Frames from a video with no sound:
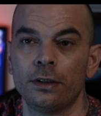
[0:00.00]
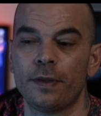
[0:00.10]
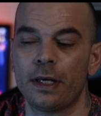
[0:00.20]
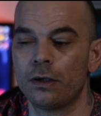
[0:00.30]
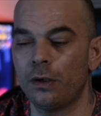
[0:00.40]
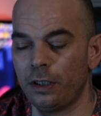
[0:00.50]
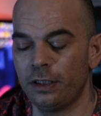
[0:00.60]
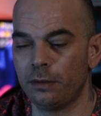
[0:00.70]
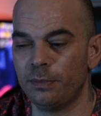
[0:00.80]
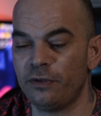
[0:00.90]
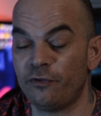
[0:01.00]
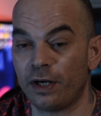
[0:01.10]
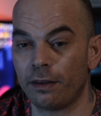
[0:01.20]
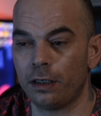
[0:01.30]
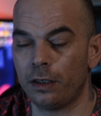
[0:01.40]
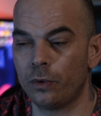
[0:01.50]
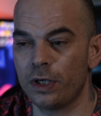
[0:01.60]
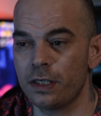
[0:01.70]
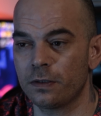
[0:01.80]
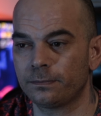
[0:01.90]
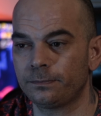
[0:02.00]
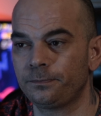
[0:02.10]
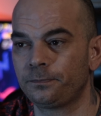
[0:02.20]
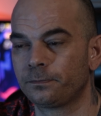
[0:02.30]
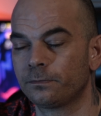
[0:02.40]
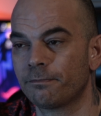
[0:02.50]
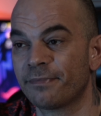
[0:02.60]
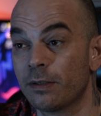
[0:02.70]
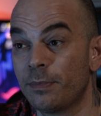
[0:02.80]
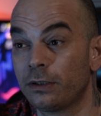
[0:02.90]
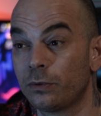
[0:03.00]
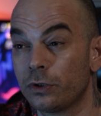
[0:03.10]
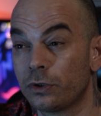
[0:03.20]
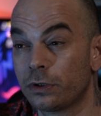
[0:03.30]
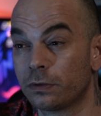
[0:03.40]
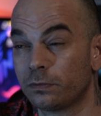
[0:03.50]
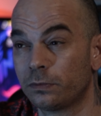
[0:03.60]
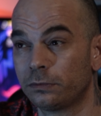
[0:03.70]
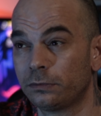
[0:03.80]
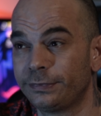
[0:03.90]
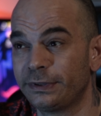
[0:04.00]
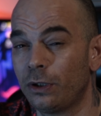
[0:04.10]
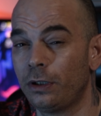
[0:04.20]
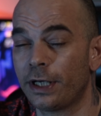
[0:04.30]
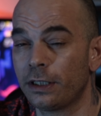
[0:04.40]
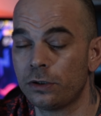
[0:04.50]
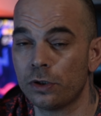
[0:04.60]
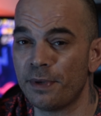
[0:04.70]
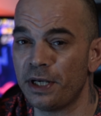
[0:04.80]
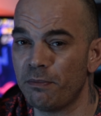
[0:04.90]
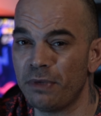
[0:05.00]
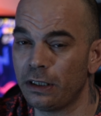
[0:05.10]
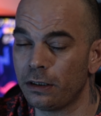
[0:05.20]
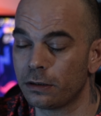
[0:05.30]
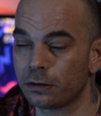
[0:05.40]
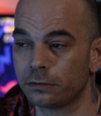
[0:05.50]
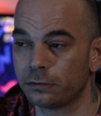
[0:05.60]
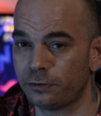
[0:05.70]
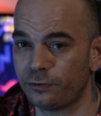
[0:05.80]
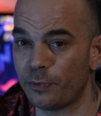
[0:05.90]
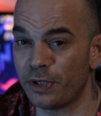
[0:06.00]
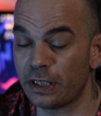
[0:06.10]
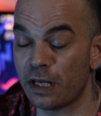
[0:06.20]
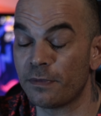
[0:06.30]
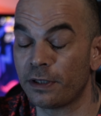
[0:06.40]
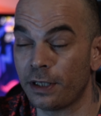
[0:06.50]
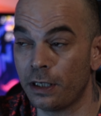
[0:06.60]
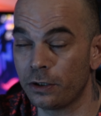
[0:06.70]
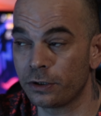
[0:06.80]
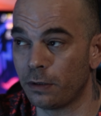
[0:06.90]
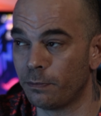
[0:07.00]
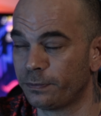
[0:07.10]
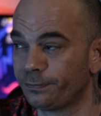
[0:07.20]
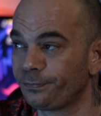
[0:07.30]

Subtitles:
They go a little bit further away, but it was already so many minutes from the time that they lost him.